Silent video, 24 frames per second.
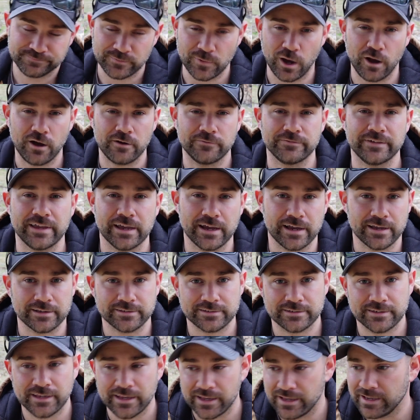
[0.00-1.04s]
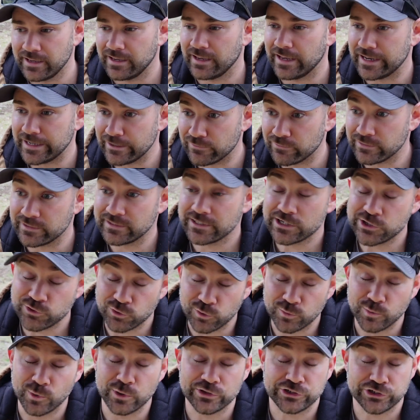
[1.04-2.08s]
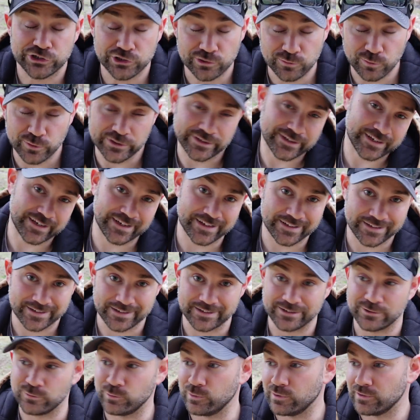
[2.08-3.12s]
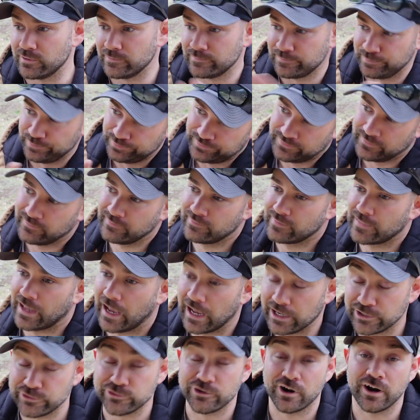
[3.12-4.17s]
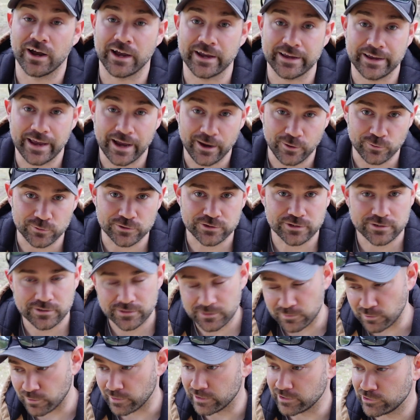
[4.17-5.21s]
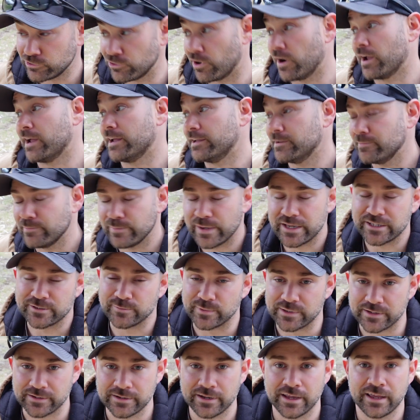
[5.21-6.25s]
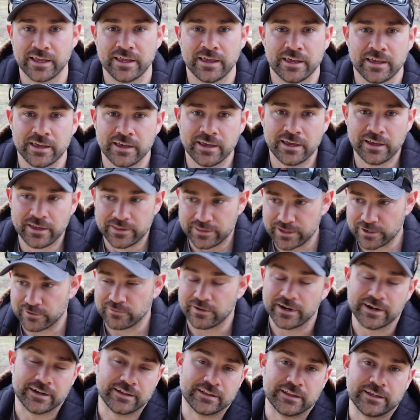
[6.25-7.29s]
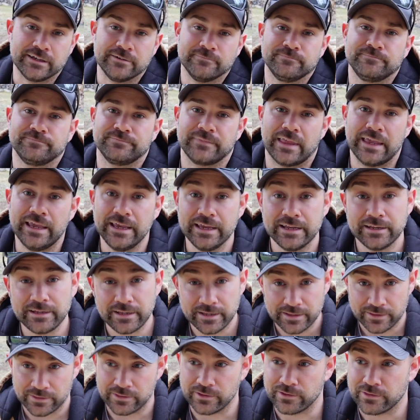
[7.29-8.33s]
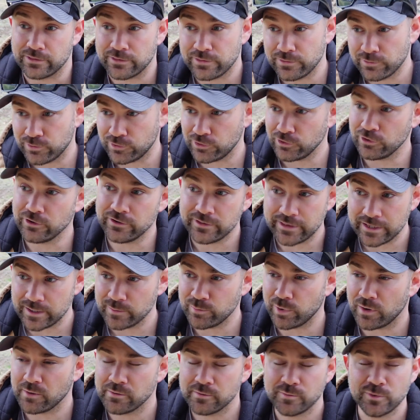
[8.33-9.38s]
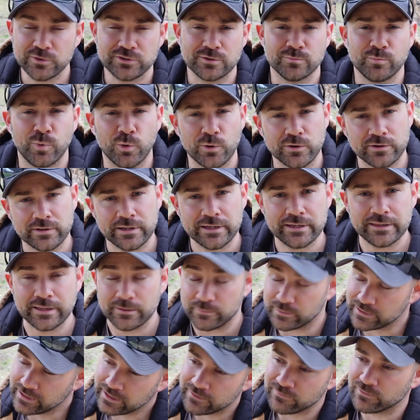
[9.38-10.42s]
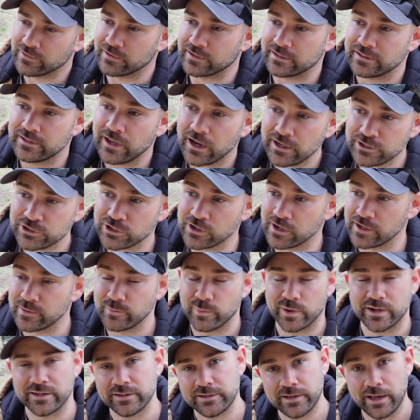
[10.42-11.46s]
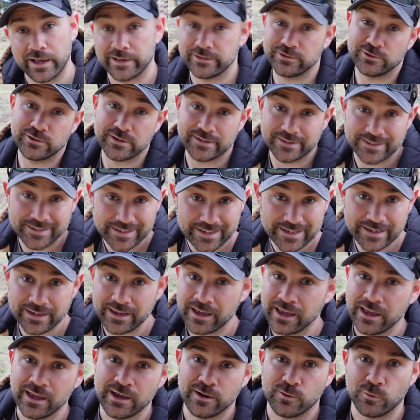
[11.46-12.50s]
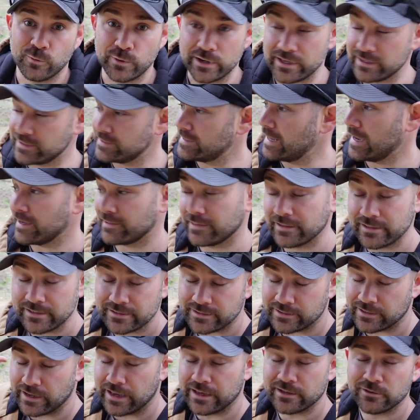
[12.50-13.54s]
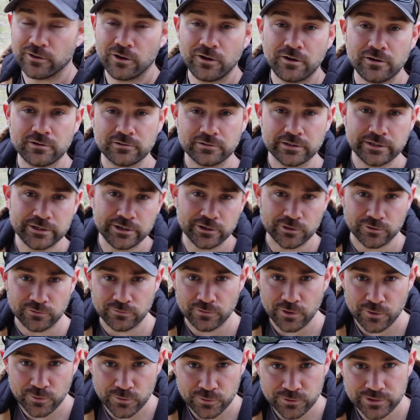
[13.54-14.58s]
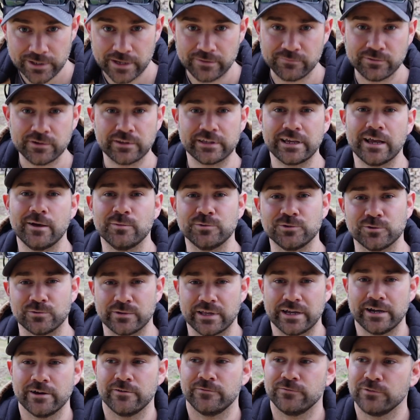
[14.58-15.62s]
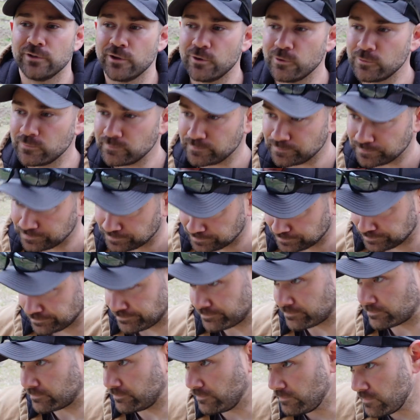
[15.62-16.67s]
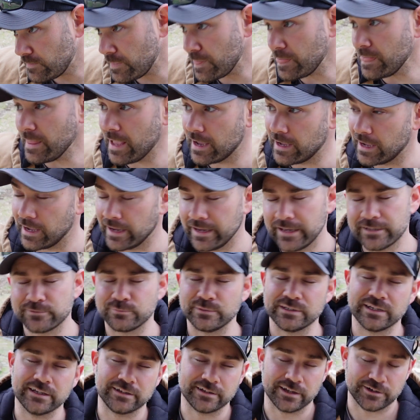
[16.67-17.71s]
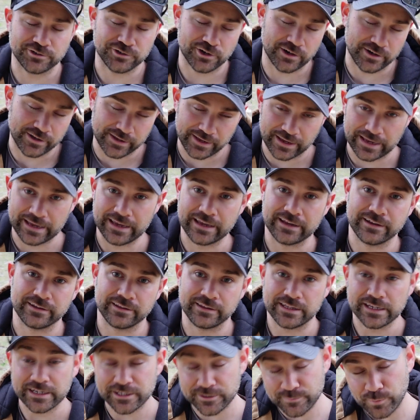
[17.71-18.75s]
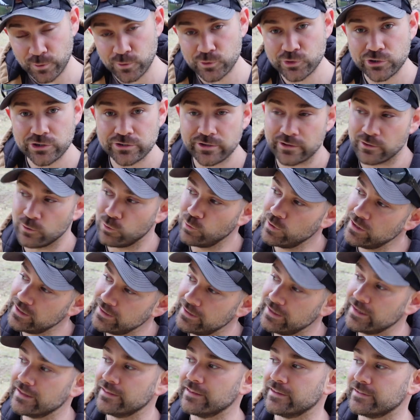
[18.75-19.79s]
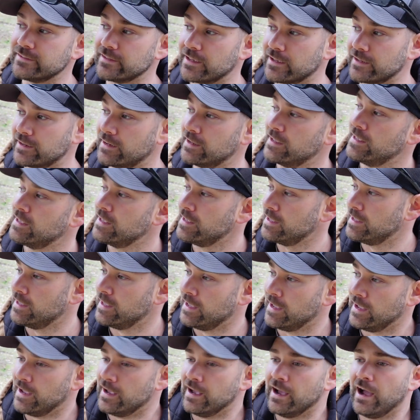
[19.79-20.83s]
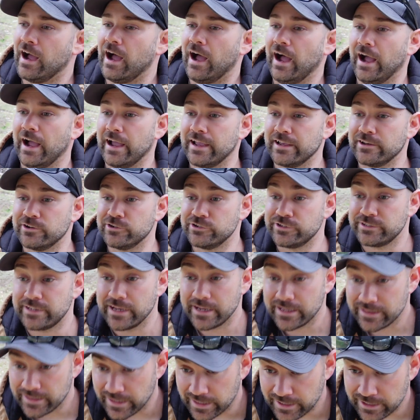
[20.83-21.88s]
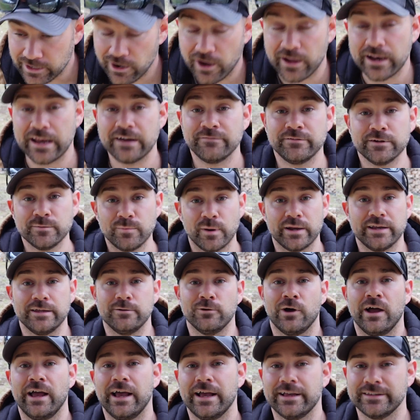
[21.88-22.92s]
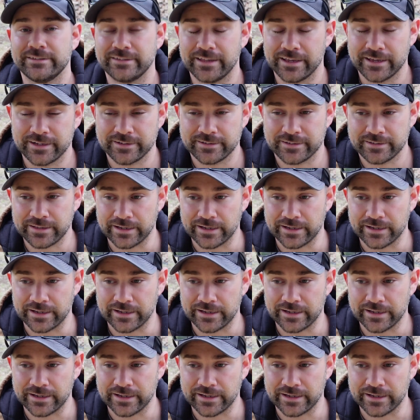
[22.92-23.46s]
off-gas any residual moisture once it gets into a dry house or a dry basement, theoretically. And the third thing, probably most importantly, that we didn't really touch on, but as you can see, we stack these in long linear rows. That really helps with airflow. I guess we did touch on it. And the exposure to the wind and the sun. I understand that not everybody has that